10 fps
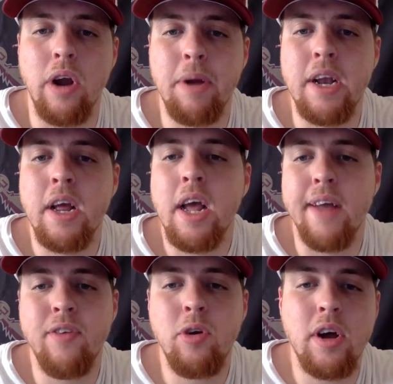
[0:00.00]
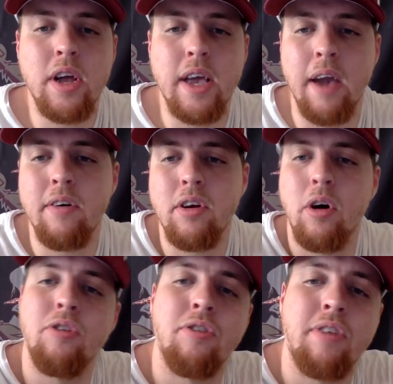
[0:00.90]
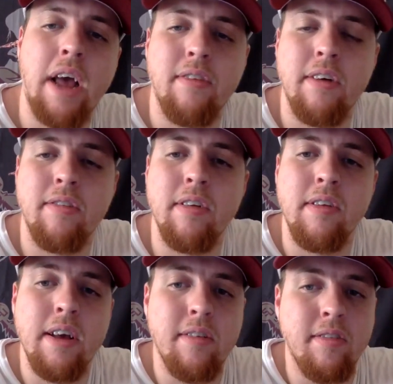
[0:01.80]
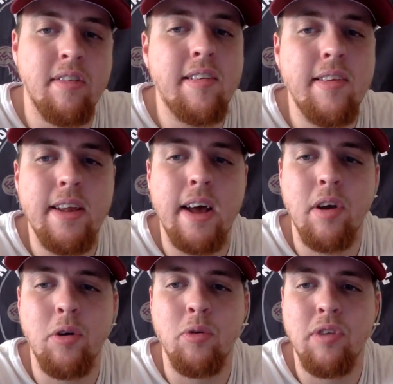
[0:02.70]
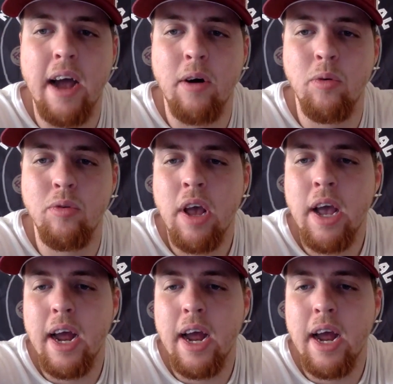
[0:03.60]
I mean, if you look at Kalen DeLoach's stats last season, he had 69 total tackles,